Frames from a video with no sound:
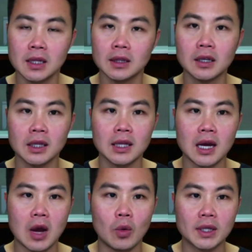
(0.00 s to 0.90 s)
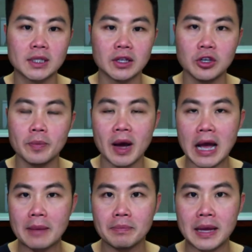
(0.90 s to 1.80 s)
look, I want to tell you about
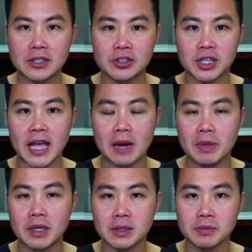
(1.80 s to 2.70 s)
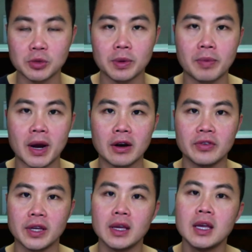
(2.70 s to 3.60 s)
App Masters Academy because I'm super proud of
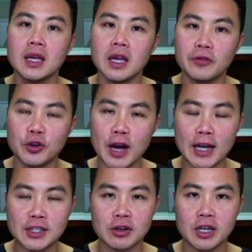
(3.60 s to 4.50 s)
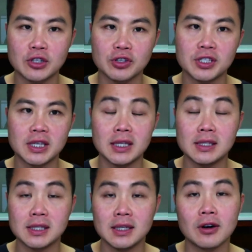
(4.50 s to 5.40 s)
it. If you guys are interested in
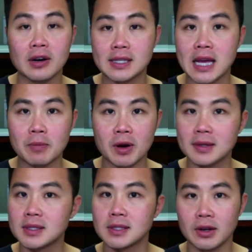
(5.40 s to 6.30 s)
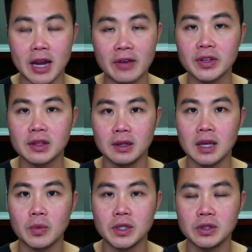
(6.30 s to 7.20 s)
seeing our exact process on everything
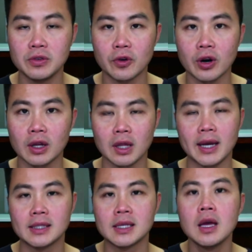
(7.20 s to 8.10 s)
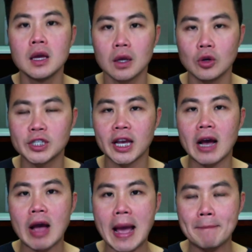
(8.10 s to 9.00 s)
that we do for our clients, go check
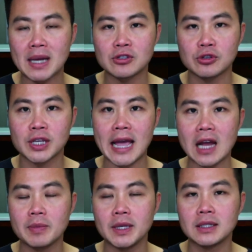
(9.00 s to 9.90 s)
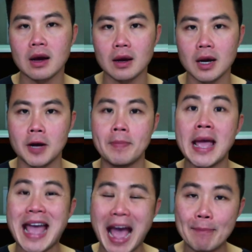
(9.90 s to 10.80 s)
out appmastersacademy.com,
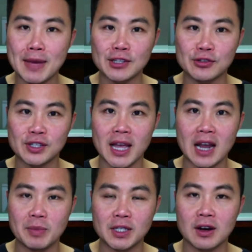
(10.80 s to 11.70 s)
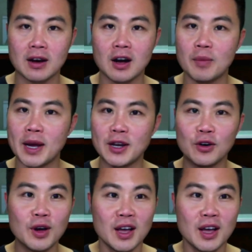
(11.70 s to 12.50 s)
appmastersacademy.com. I know